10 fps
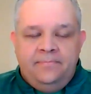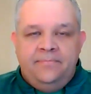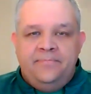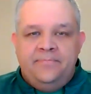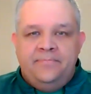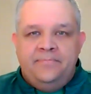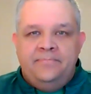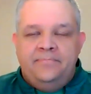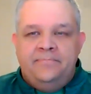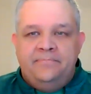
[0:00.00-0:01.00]

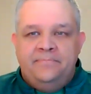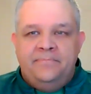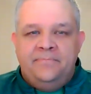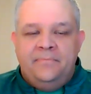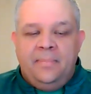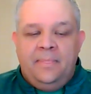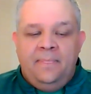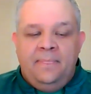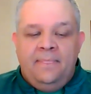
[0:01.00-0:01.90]
[no speech]